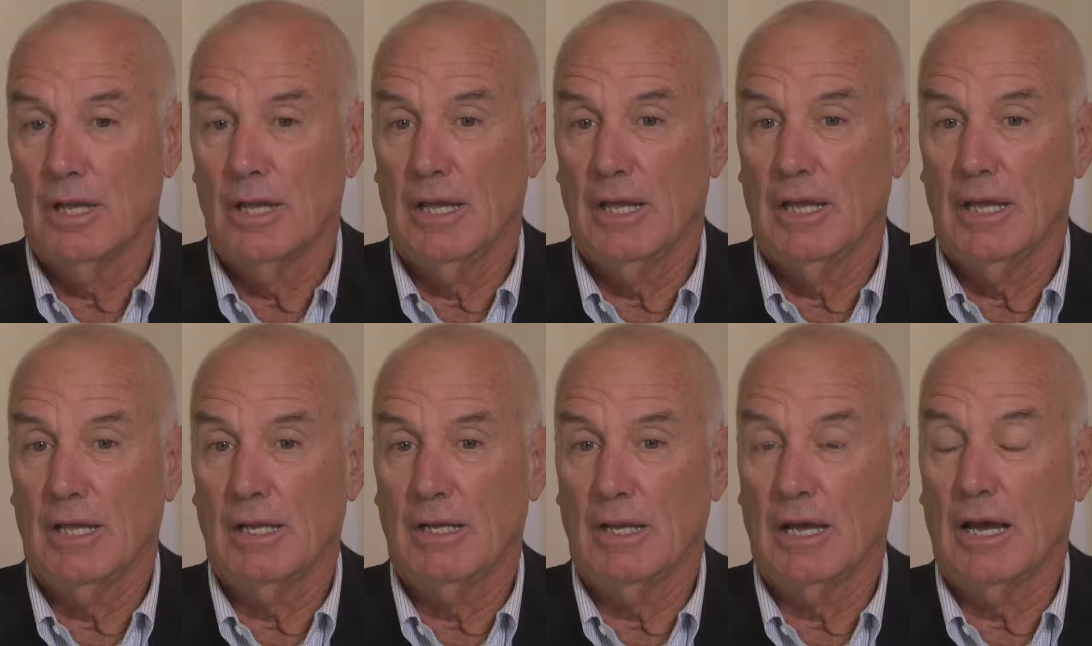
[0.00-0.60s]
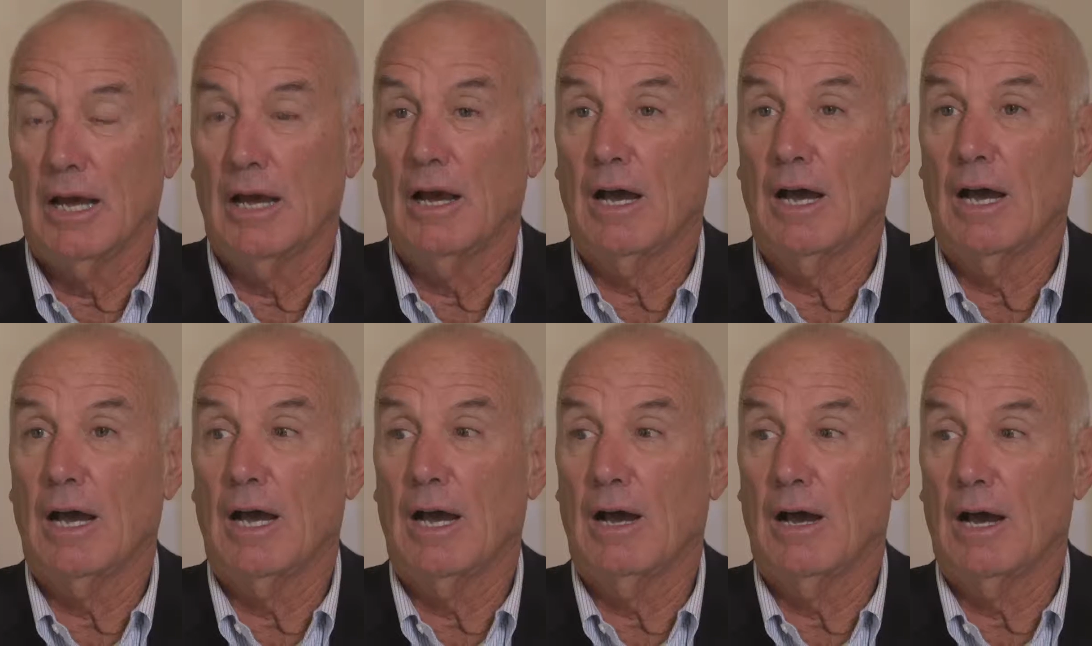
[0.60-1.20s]
and
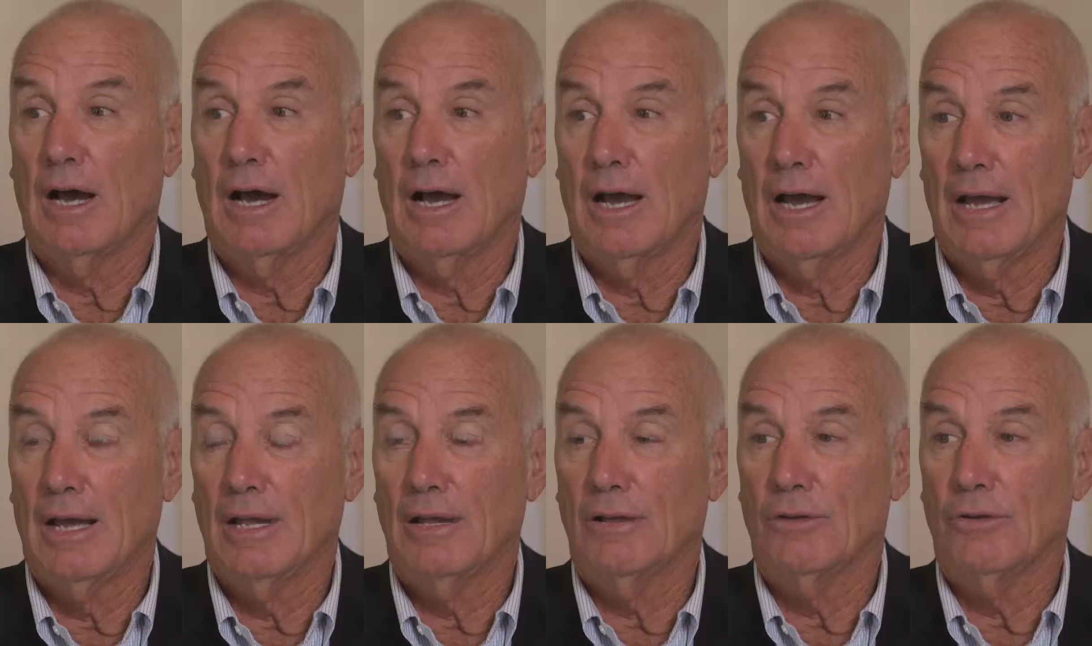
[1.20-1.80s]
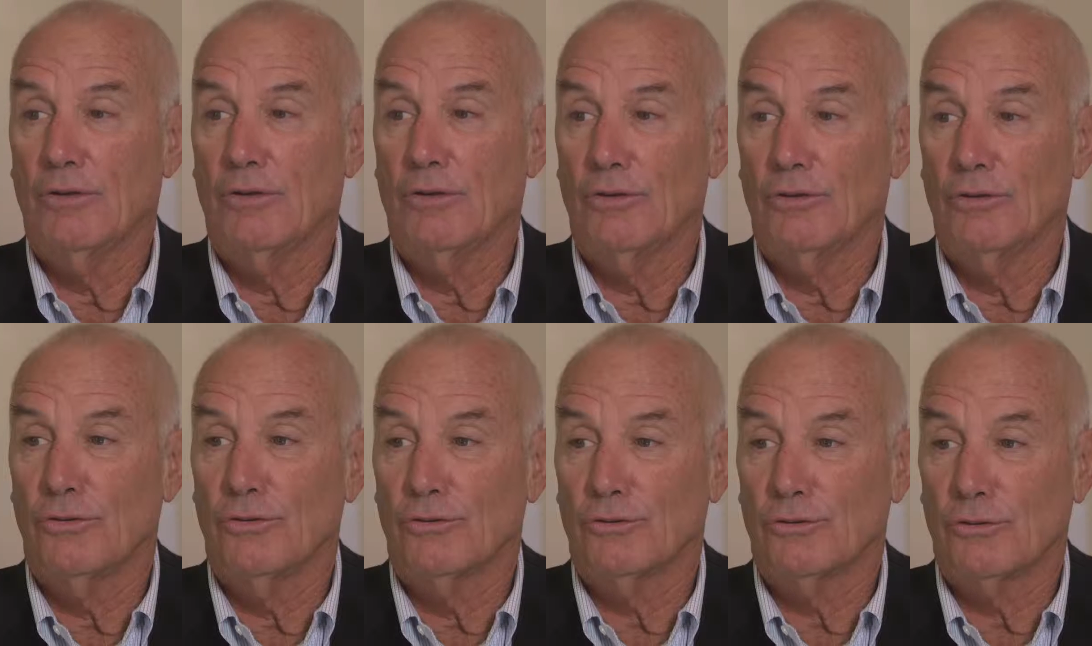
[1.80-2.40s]
I
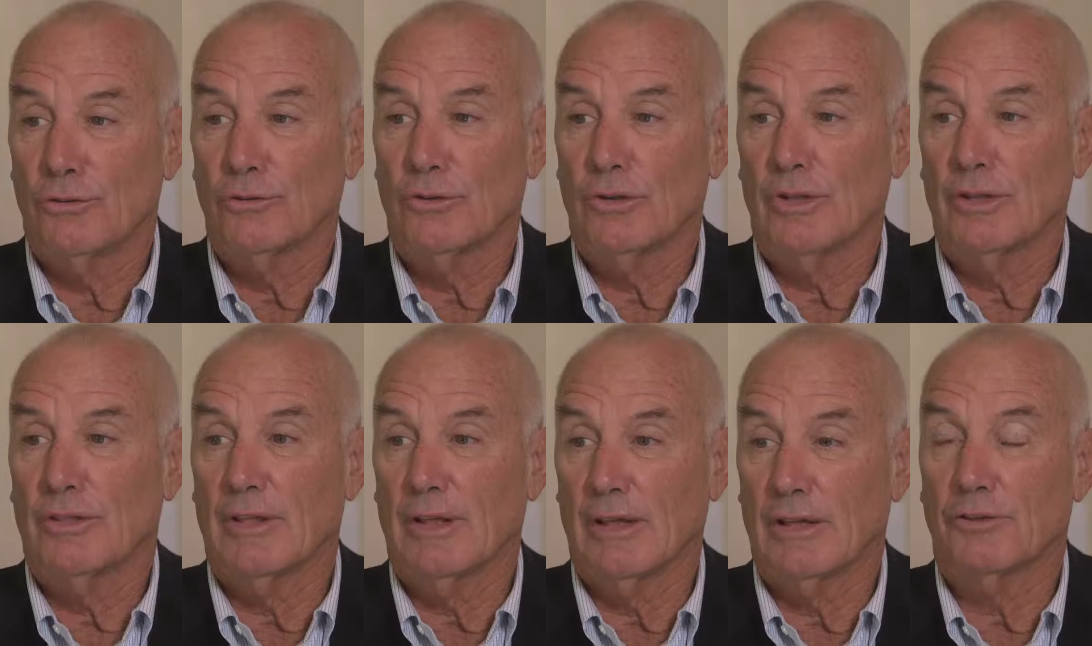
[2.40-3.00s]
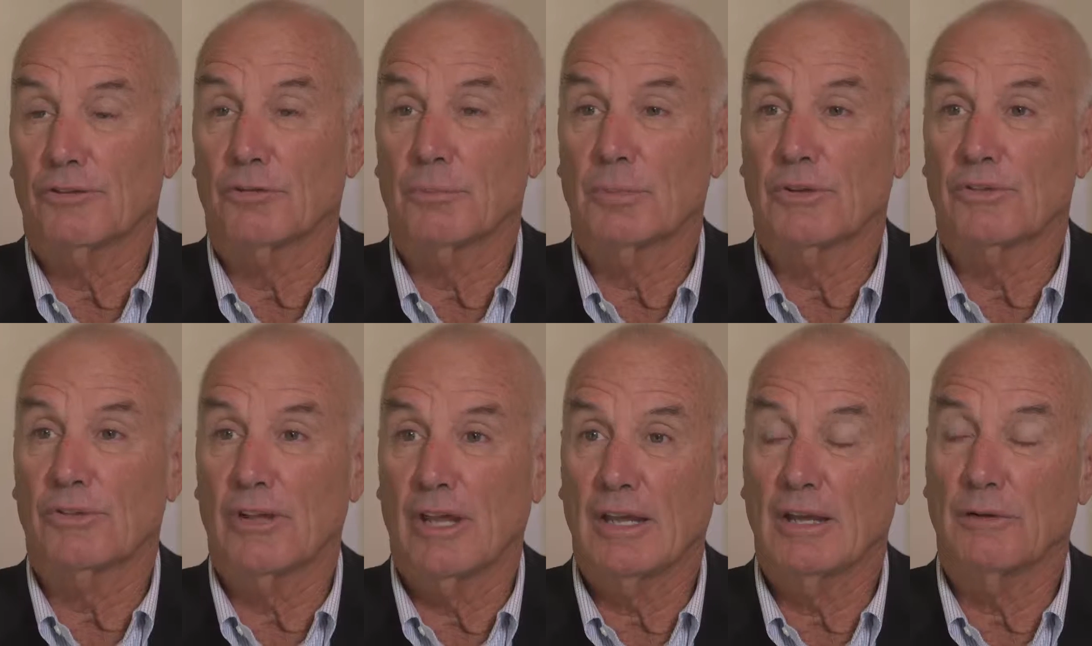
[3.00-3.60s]
certainly think it's a
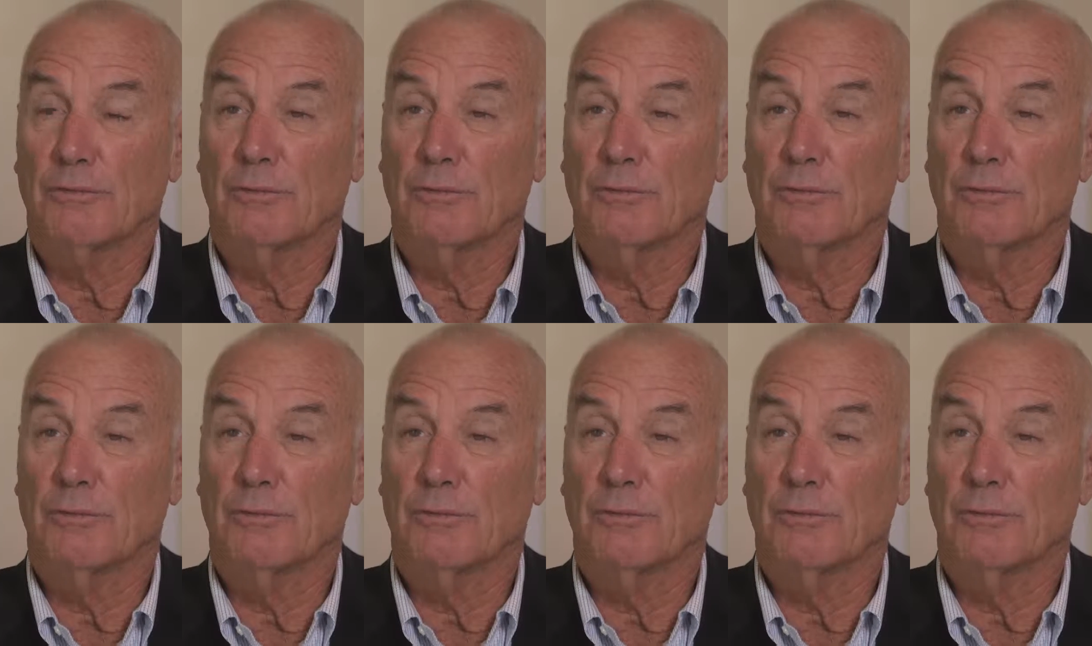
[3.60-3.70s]
mistake